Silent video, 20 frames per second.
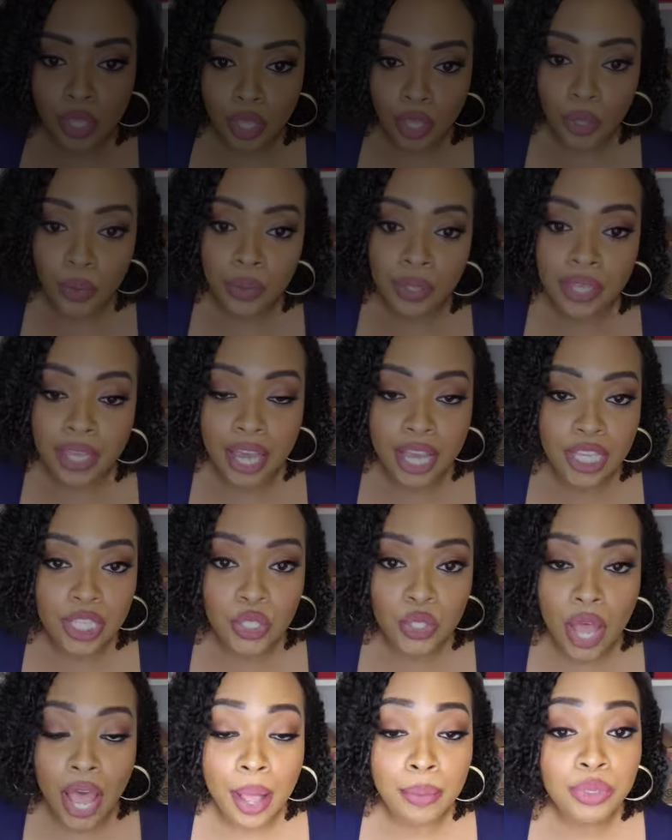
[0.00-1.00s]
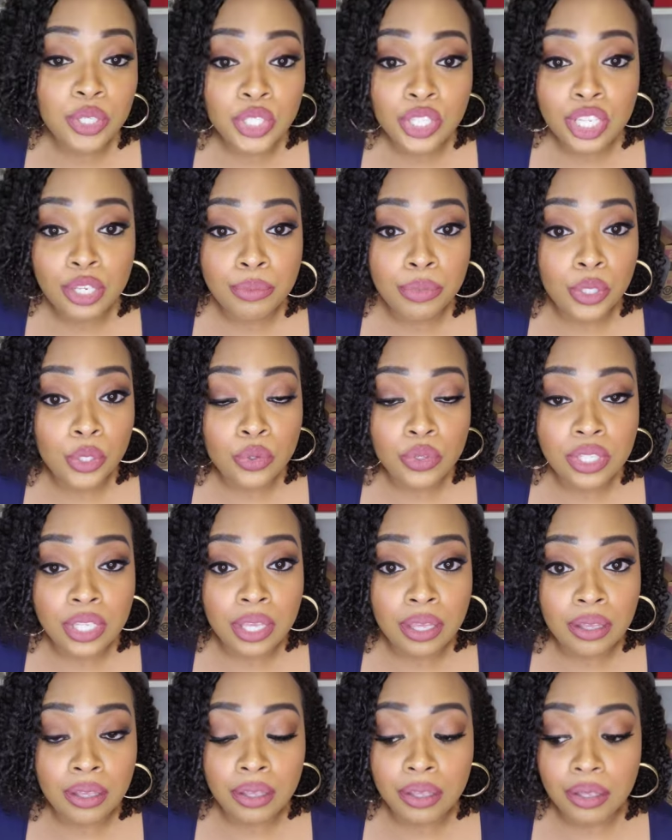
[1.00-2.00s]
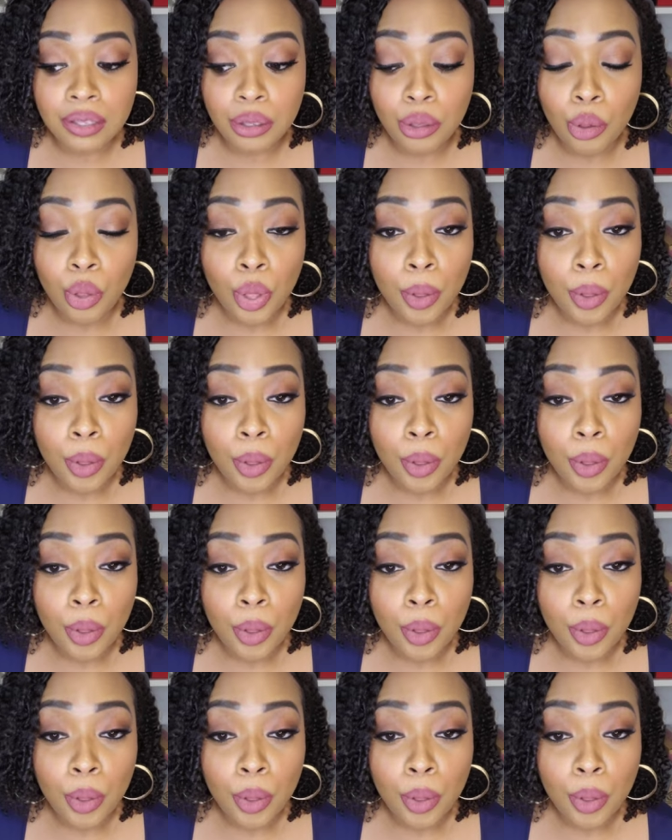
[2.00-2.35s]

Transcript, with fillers: Okay guys, so I'm just going to be using a